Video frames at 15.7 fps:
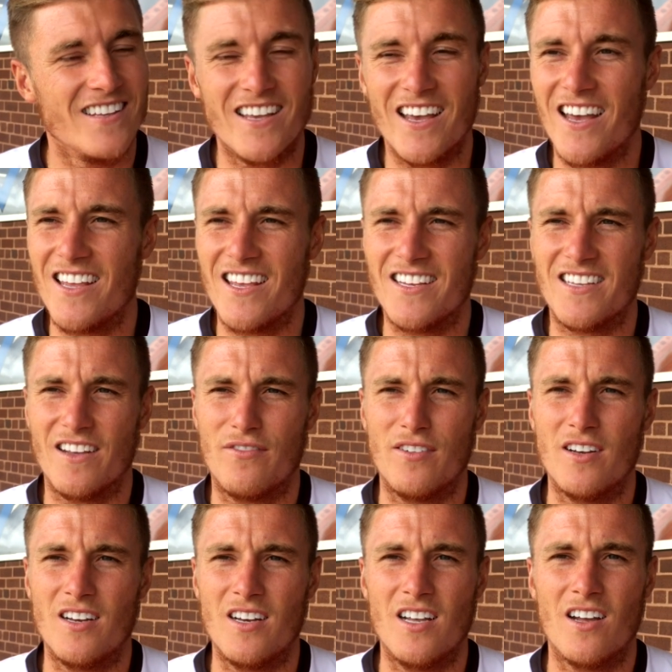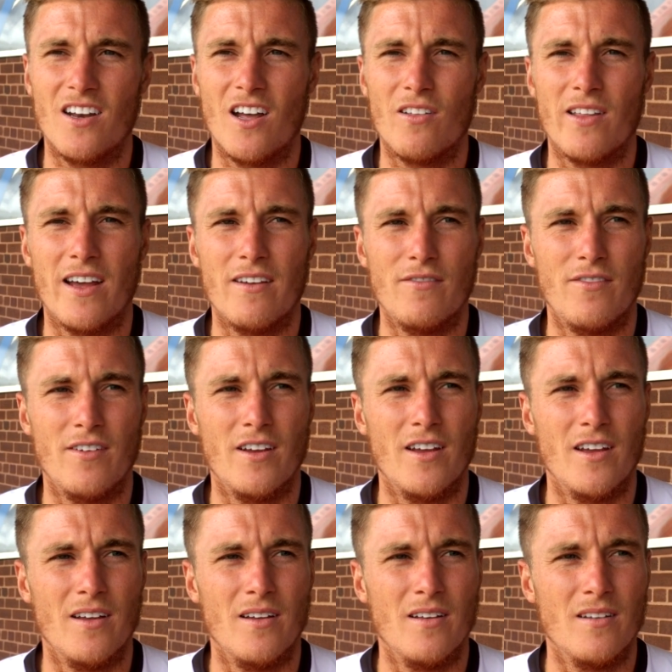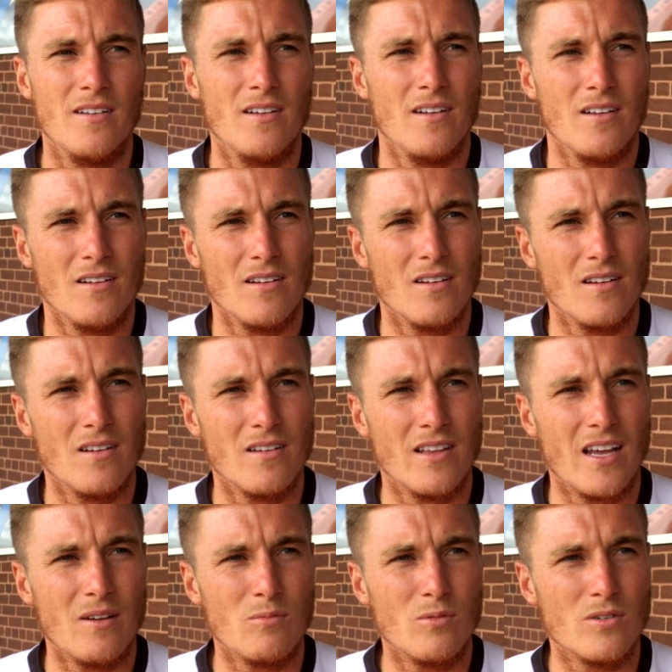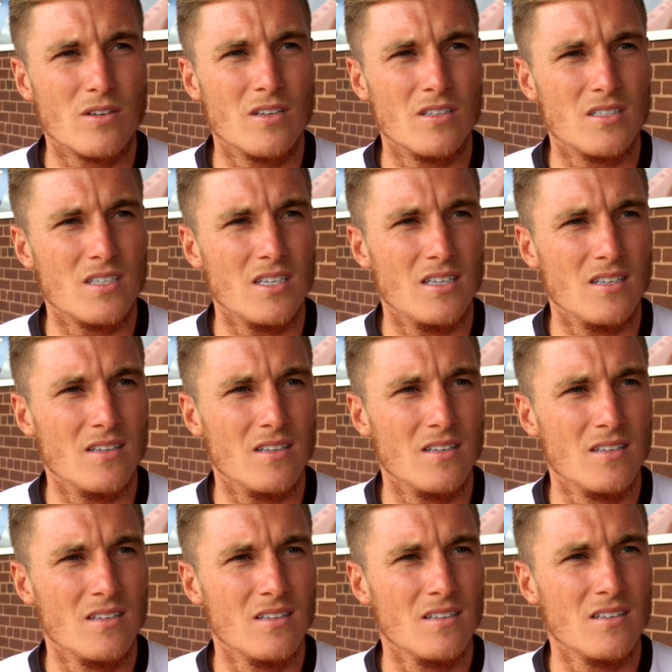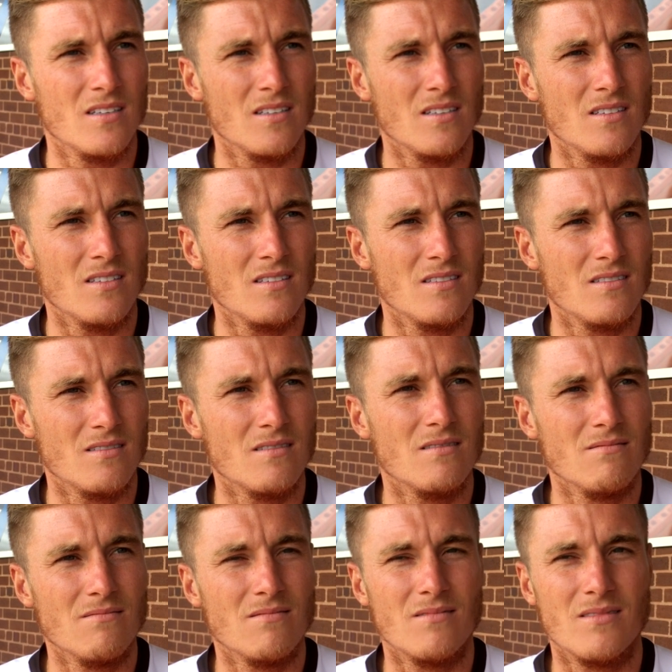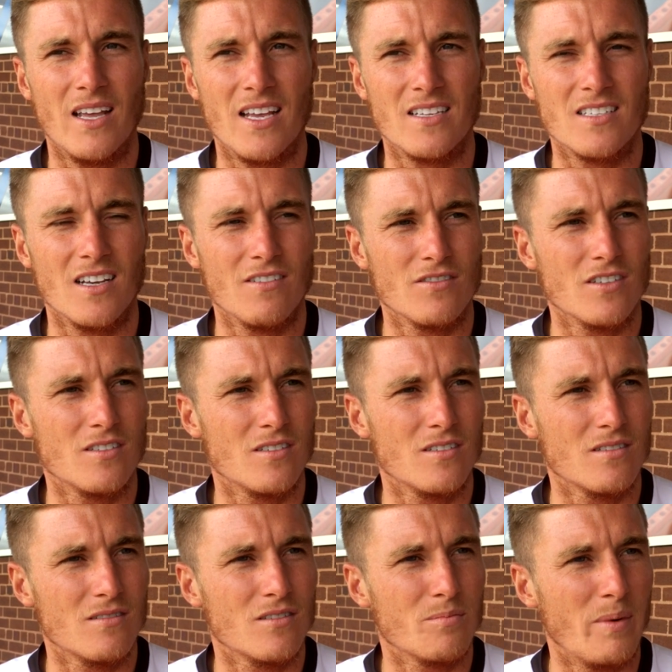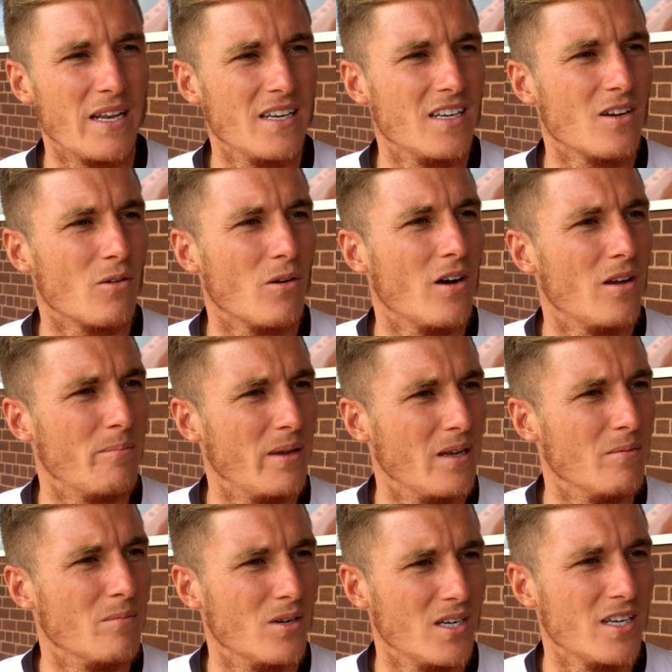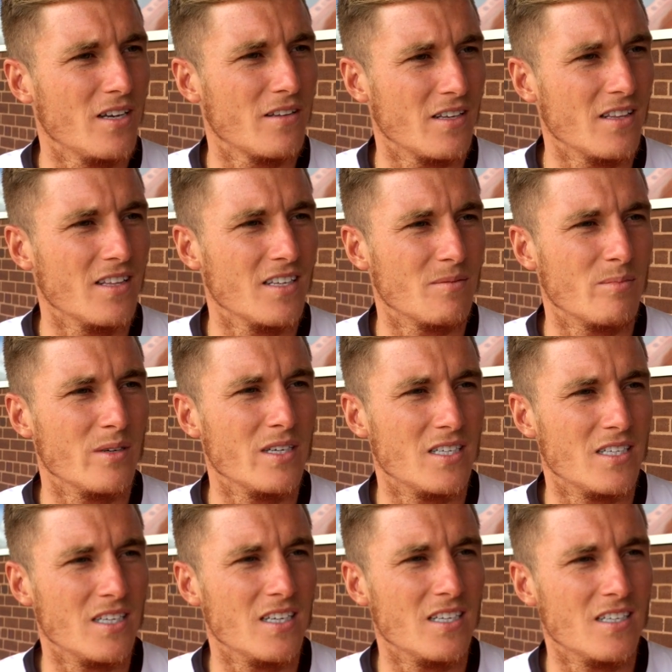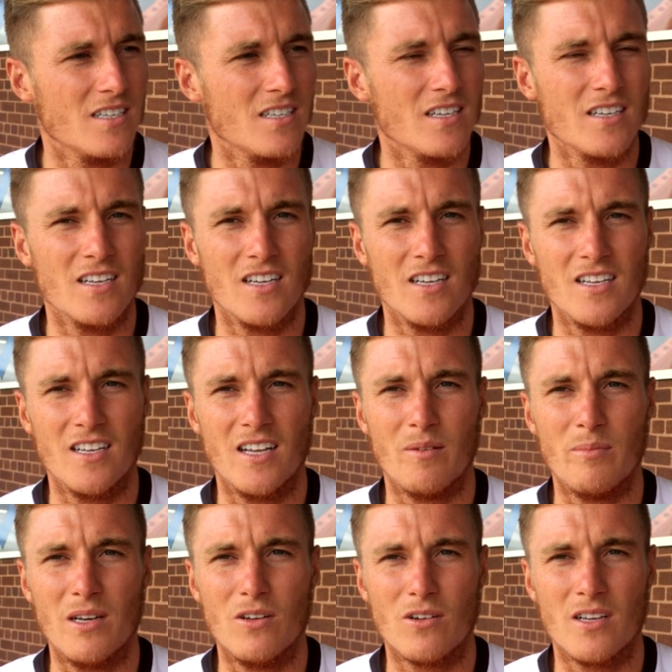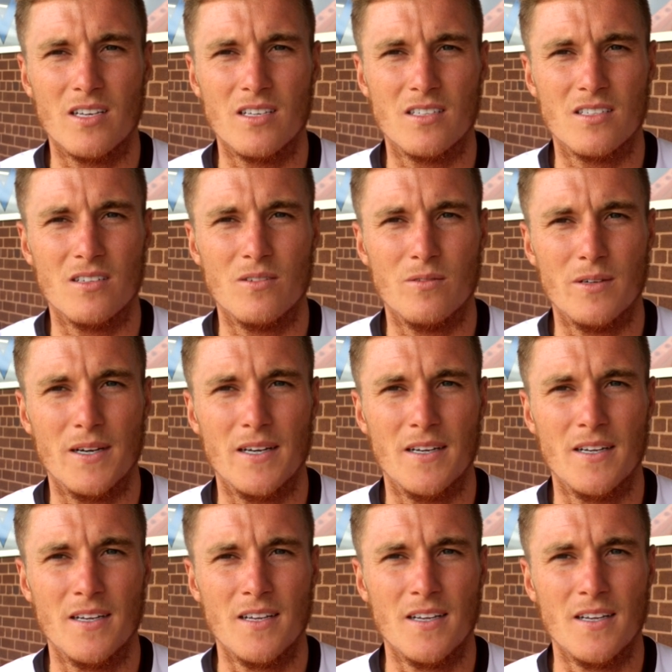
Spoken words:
Yeah, definitely. I know they would consider themselves as spending quite a bit of money, I think, this pre-season, and they'll be looking to I